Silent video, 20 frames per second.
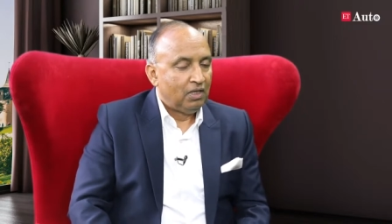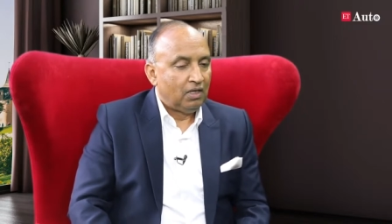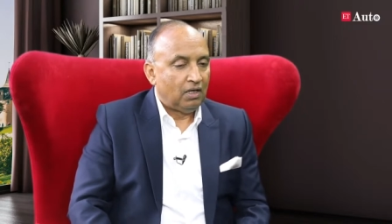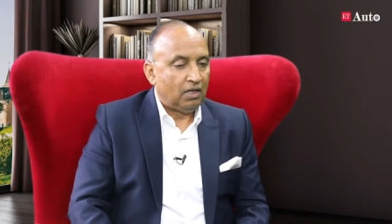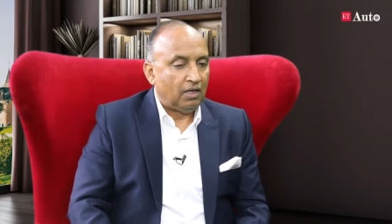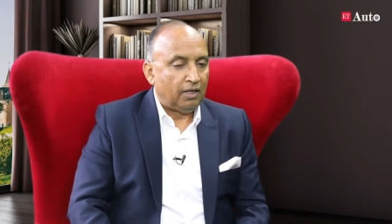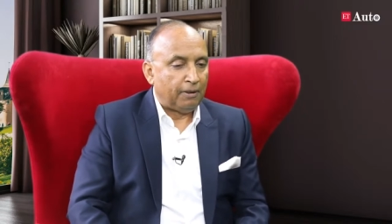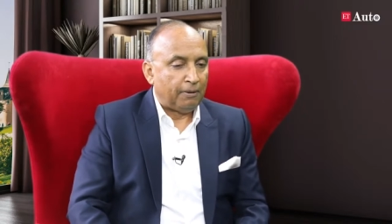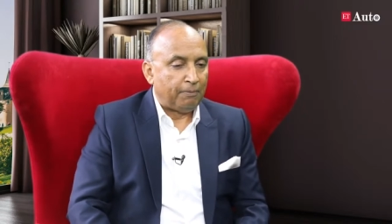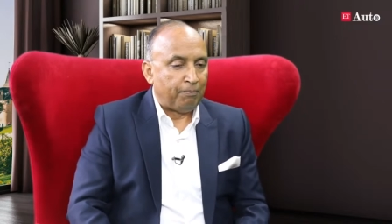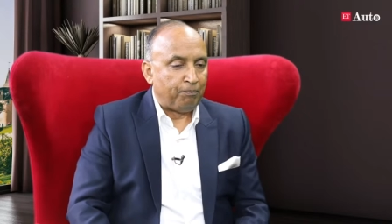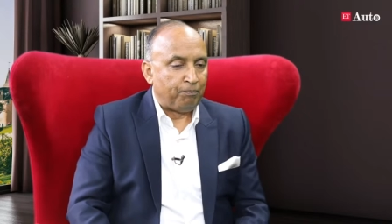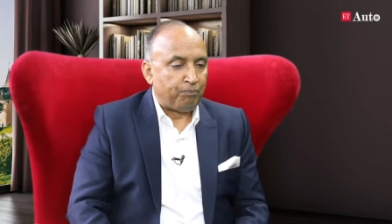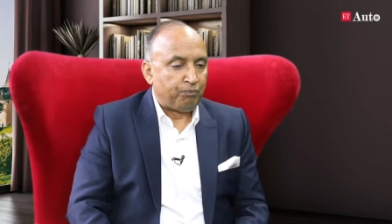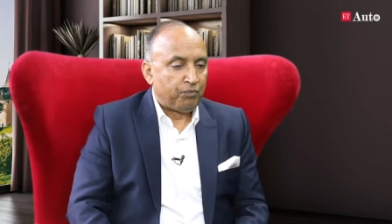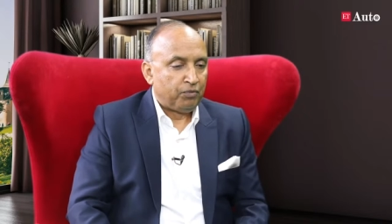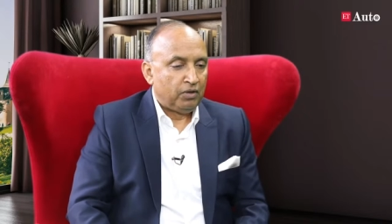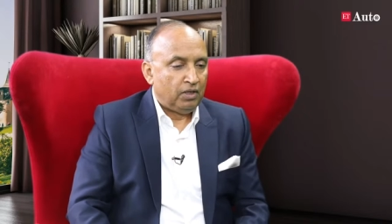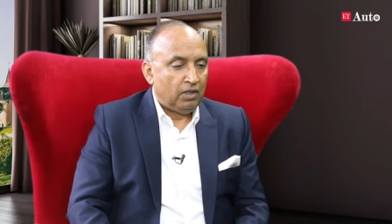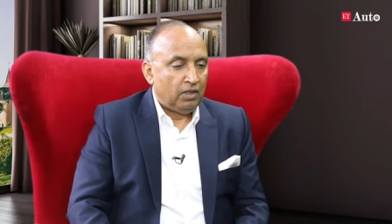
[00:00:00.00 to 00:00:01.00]

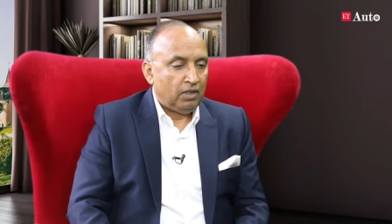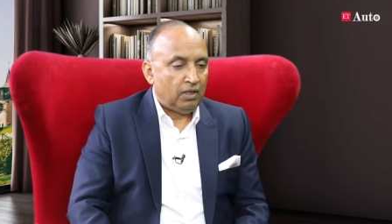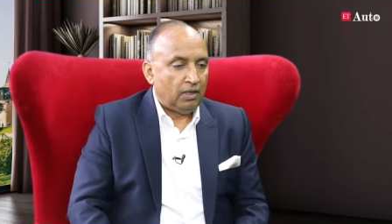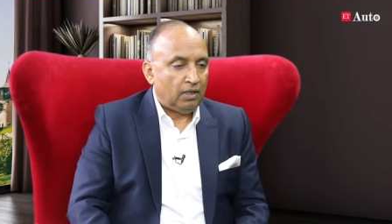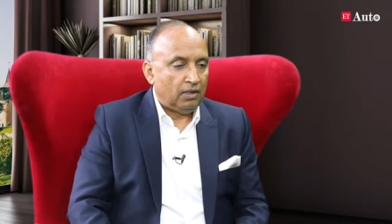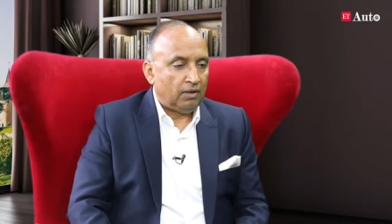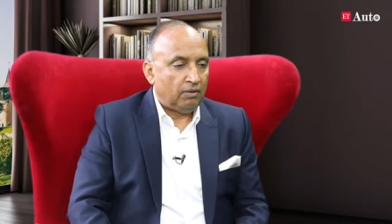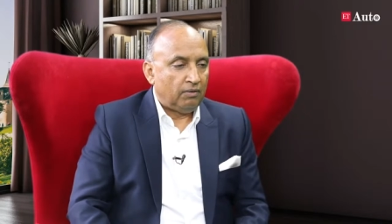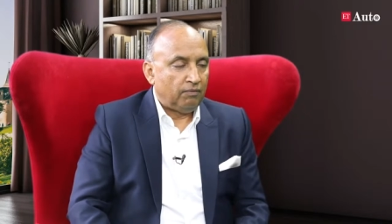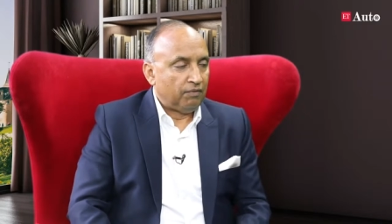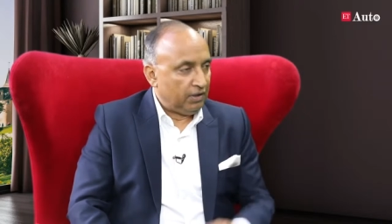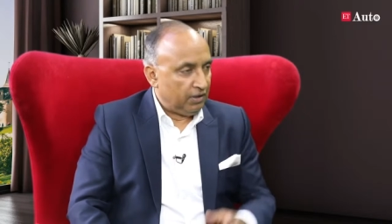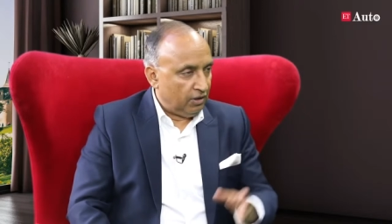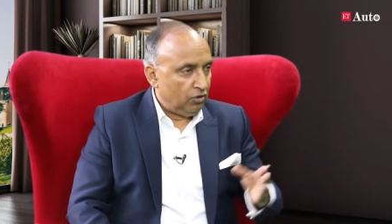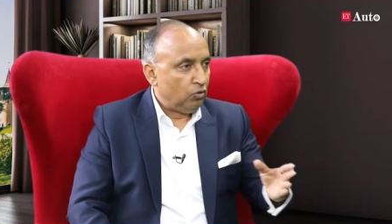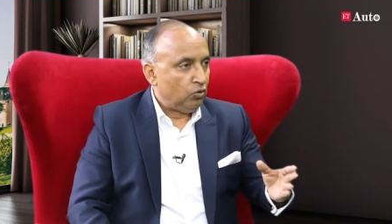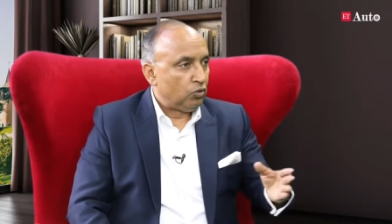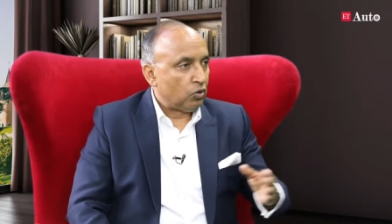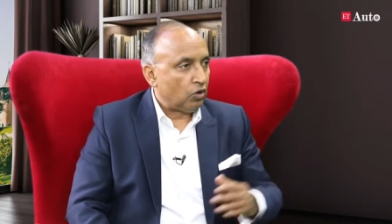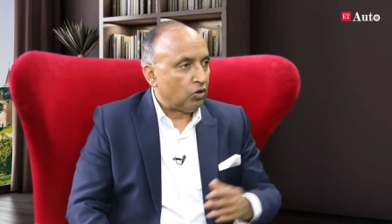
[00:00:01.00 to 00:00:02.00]
Whether
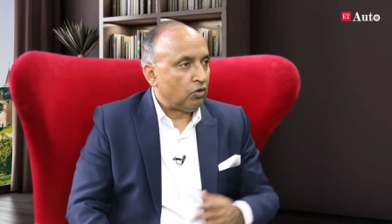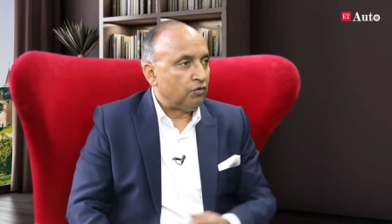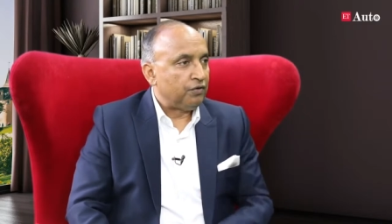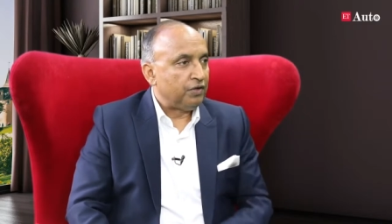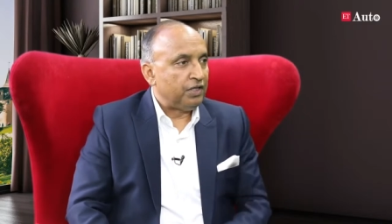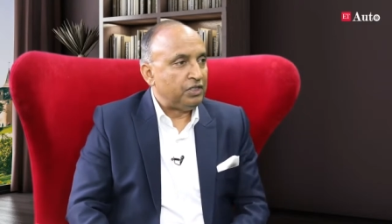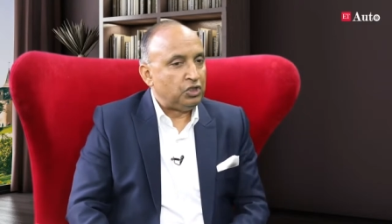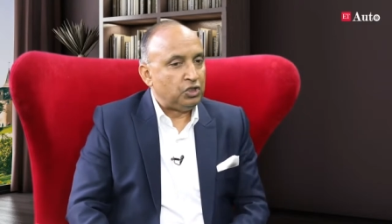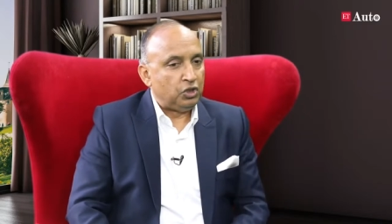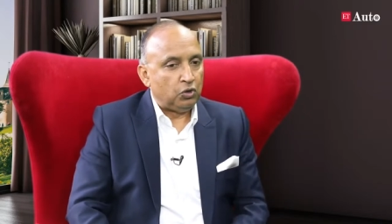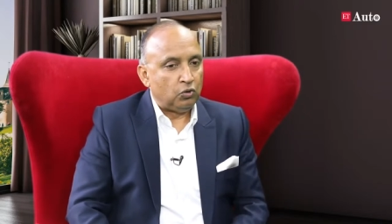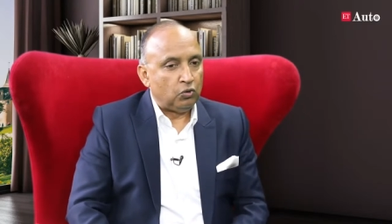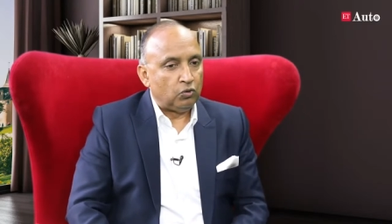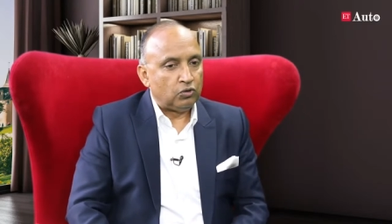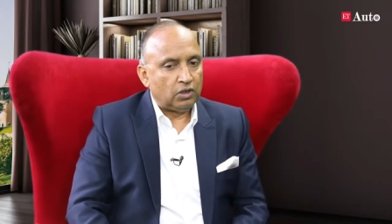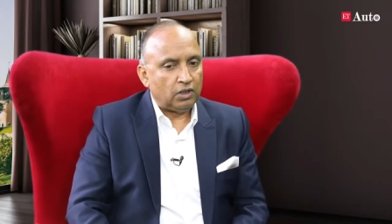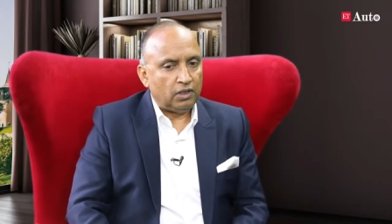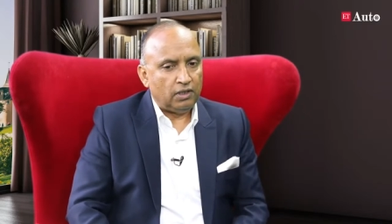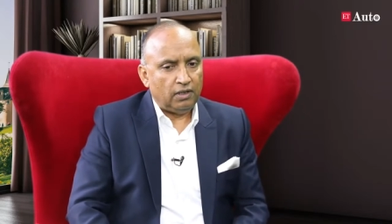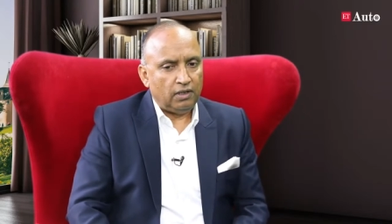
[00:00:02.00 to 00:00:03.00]
you talk of
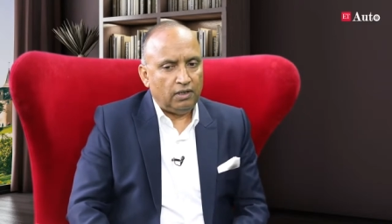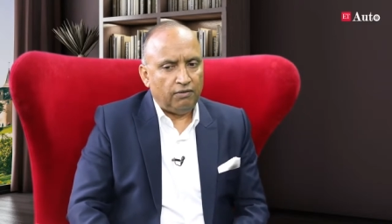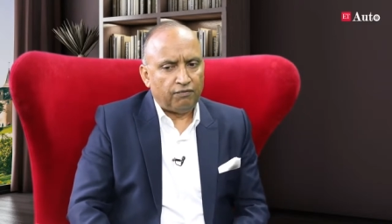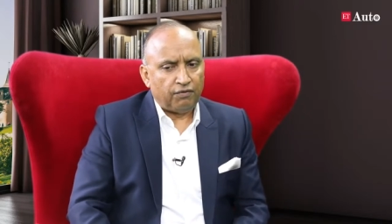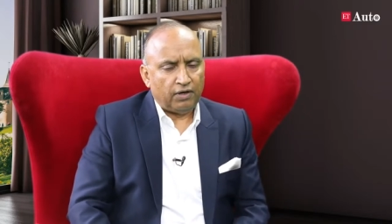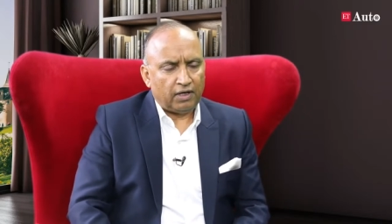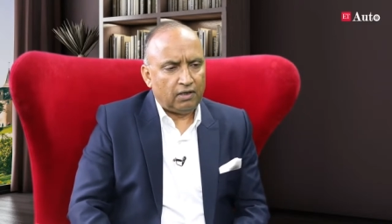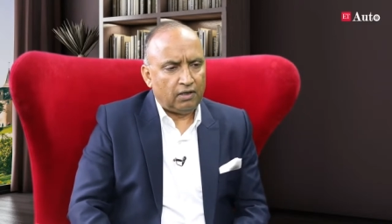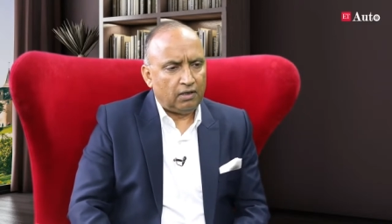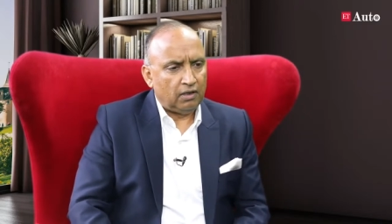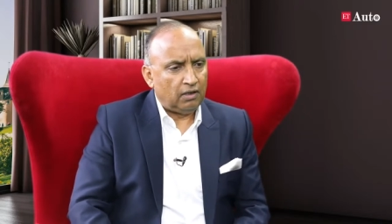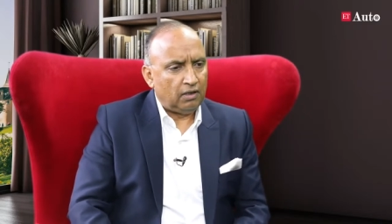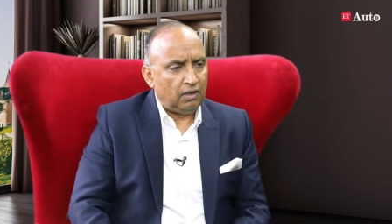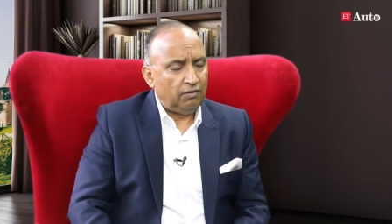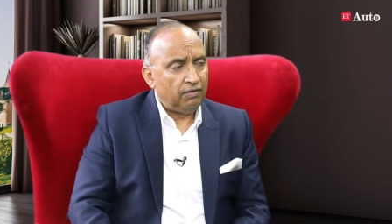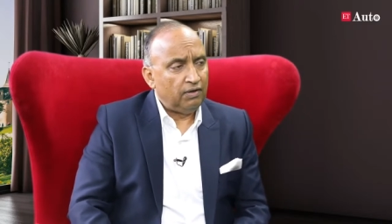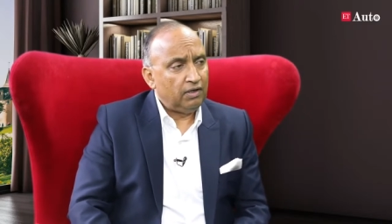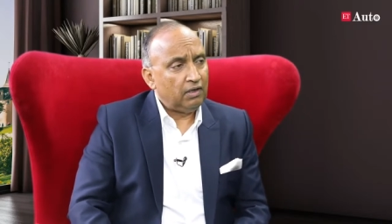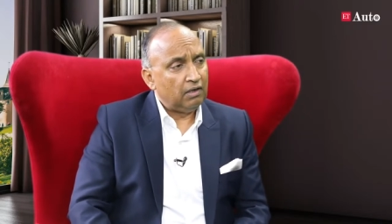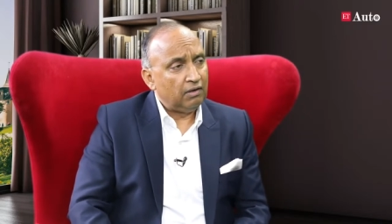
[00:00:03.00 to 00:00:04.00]
NGOs and in fact
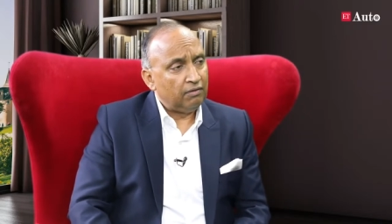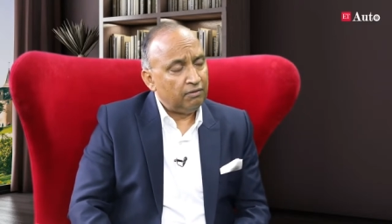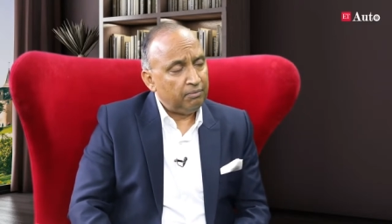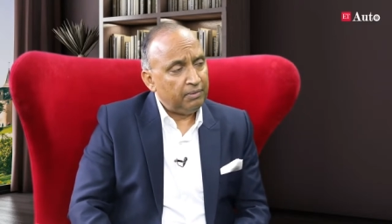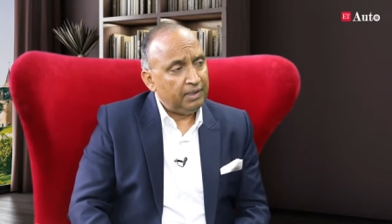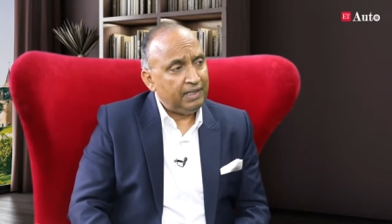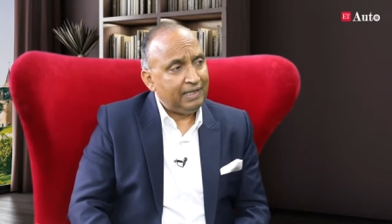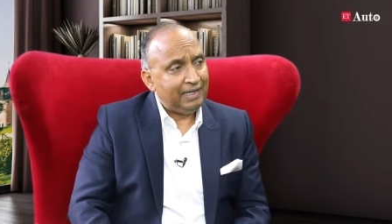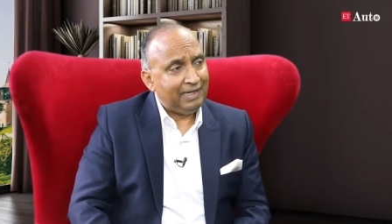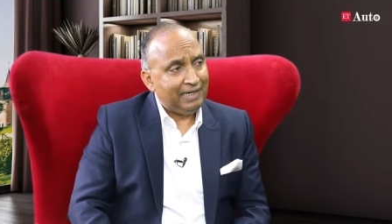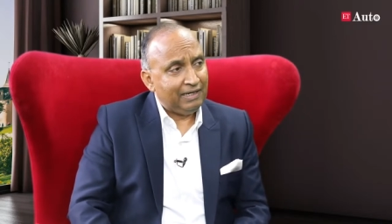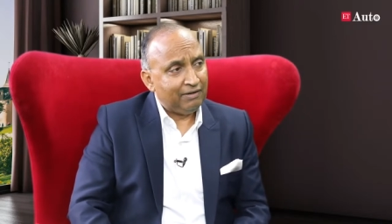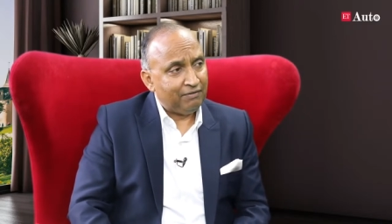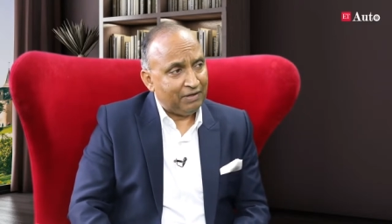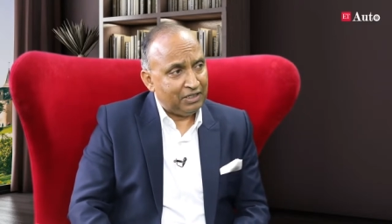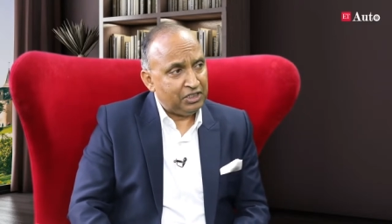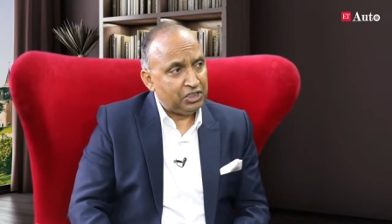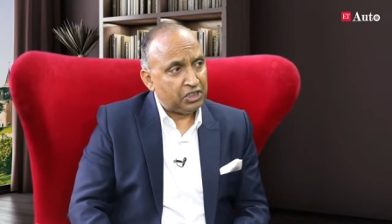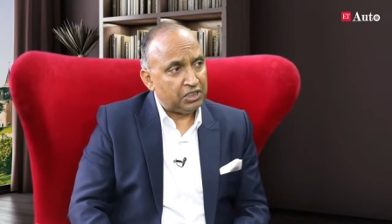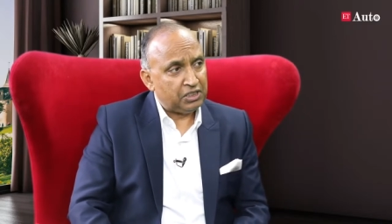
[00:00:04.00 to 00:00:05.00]
even government
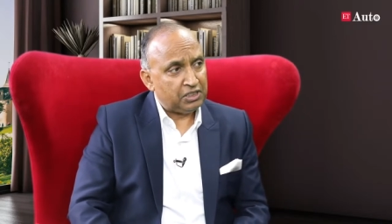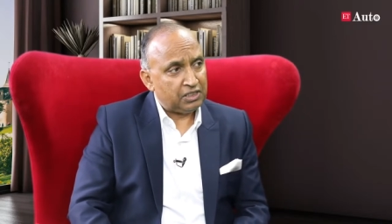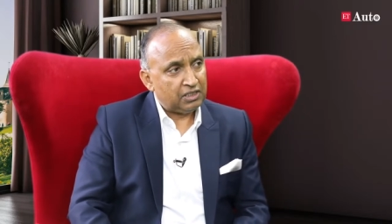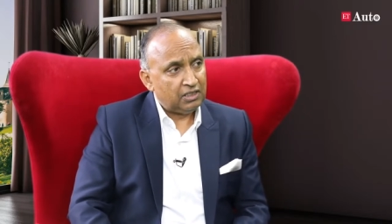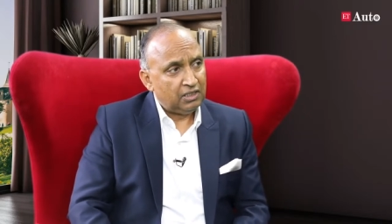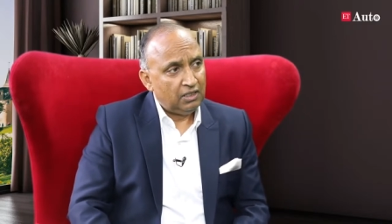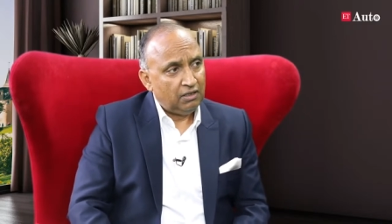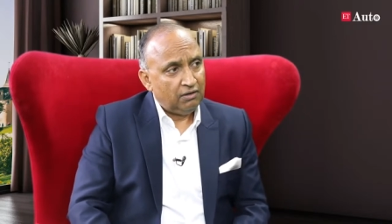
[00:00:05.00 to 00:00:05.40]
interventions,